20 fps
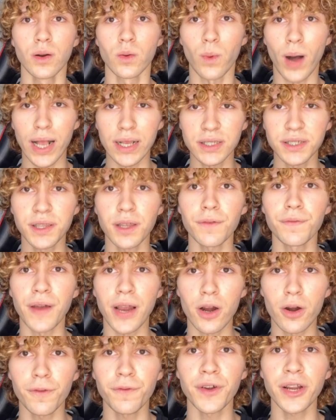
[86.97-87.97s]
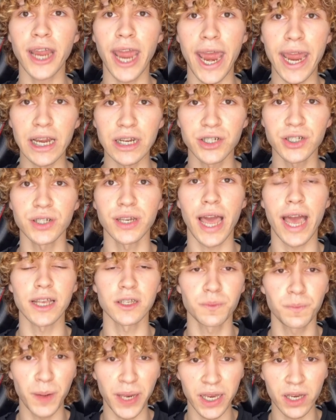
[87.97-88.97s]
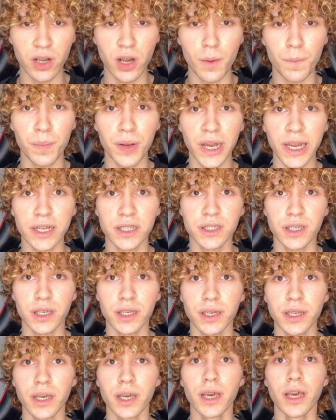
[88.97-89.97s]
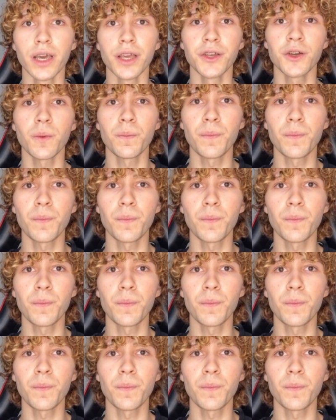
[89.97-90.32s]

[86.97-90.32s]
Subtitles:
Once the verification has been completed, your